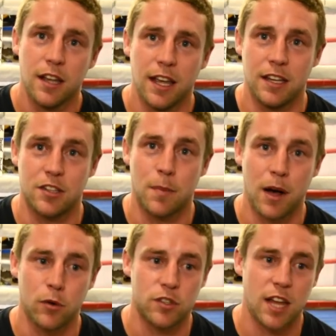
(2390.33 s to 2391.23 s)
It's
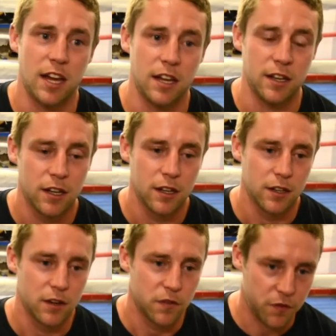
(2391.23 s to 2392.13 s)
about staying
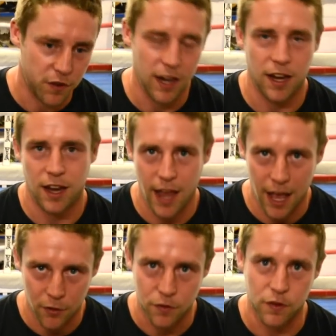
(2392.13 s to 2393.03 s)
fit,
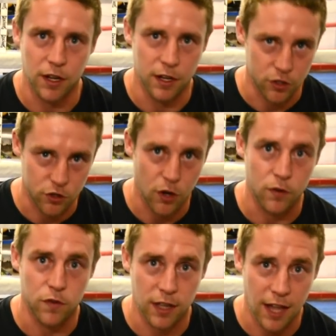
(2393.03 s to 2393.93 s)
healthy and strong
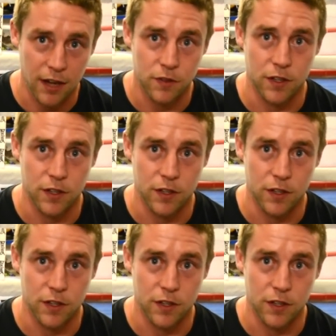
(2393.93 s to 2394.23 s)
for life.